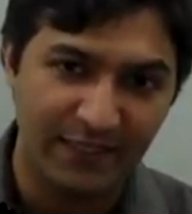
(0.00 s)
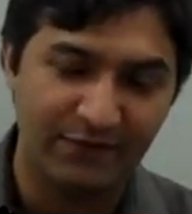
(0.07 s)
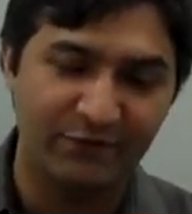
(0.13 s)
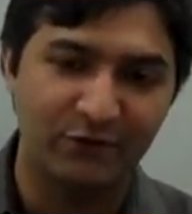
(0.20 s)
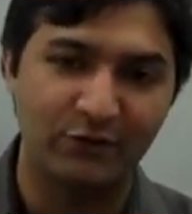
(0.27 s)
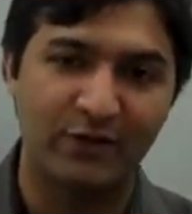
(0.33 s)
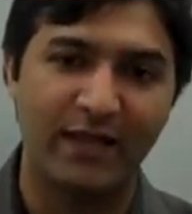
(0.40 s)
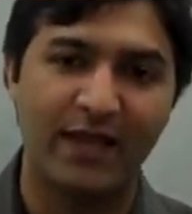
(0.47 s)
if
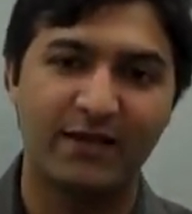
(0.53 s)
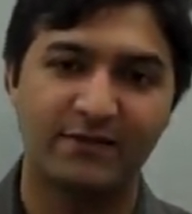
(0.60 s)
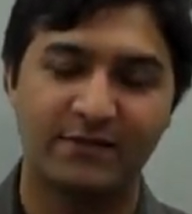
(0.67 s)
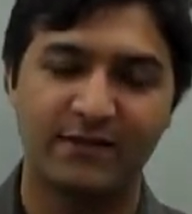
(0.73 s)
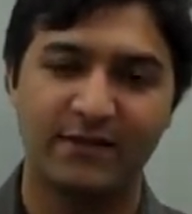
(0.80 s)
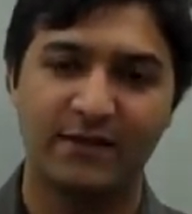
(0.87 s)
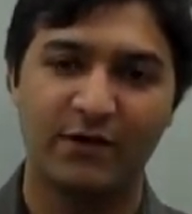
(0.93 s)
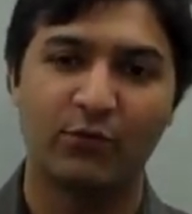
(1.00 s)
you look at
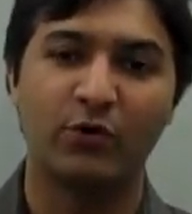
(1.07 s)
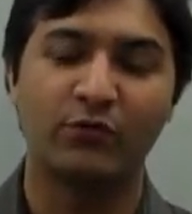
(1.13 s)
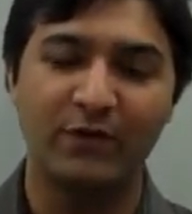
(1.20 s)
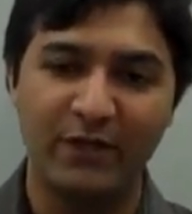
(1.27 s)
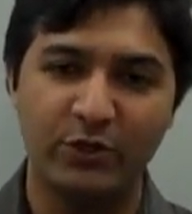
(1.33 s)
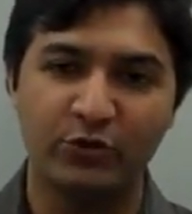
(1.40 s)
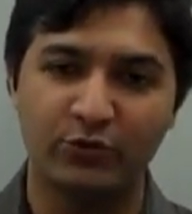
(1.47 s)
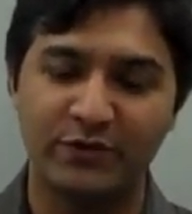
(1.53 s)
what
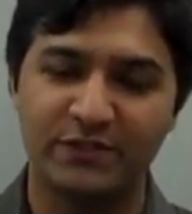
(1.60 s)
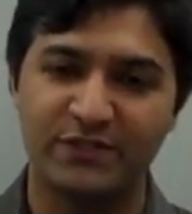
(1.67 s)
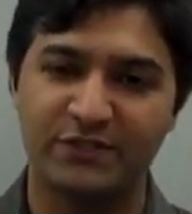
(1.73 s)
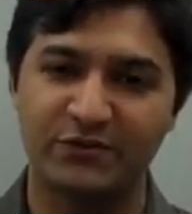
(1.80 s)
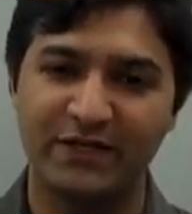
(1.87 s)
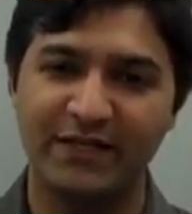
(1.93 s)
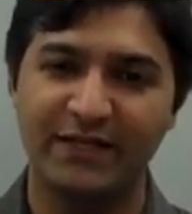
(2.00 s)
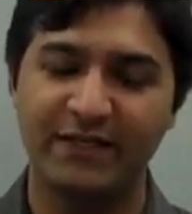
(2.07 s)
we do, which
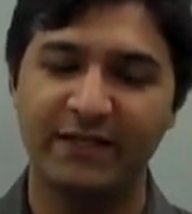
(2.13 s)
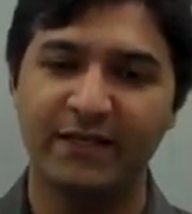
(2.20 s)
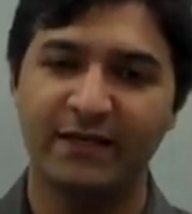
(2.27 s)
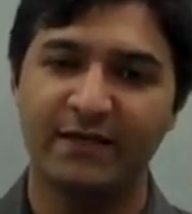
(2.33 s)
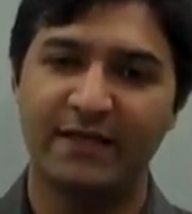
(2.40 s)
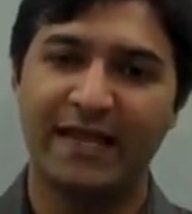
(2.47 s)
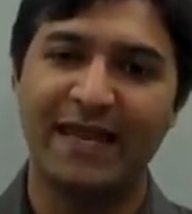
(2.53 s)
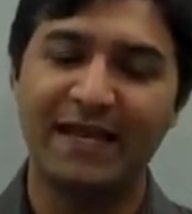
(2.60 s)
is really
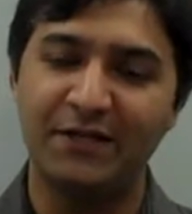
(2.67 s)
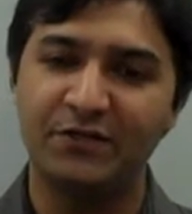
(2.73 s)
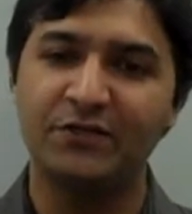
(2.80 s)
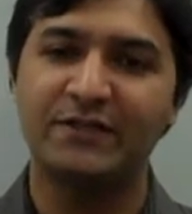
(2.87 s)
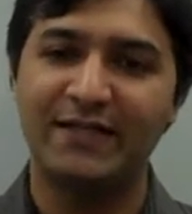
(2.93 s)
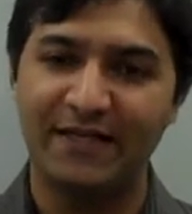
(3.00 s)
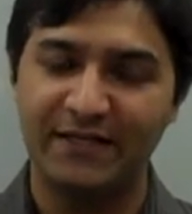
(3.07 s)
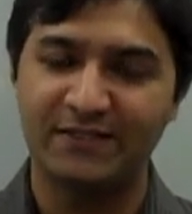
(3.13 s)

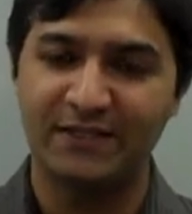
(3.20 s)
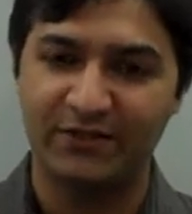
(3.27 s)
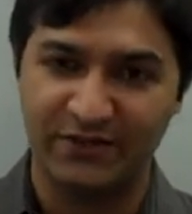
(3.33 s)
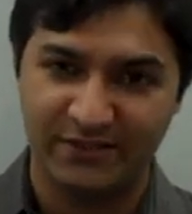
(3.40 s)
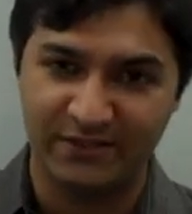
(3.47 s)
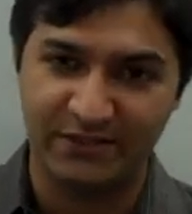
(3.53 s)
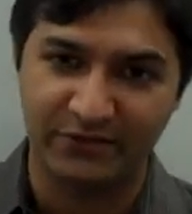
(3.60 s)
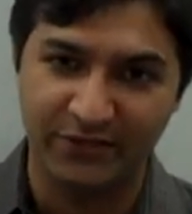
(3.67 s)
inter-data center
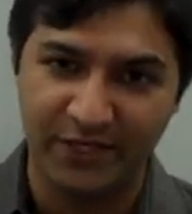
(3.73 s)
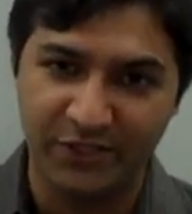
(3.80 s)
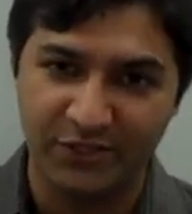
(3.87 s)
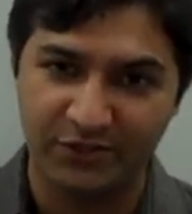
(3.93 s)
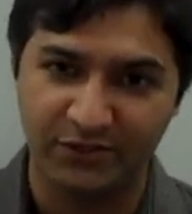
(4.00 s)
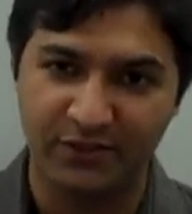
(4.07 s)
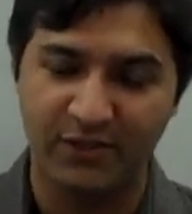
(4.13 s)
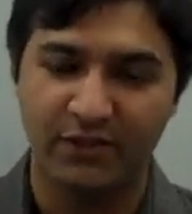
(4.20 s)
acceleration,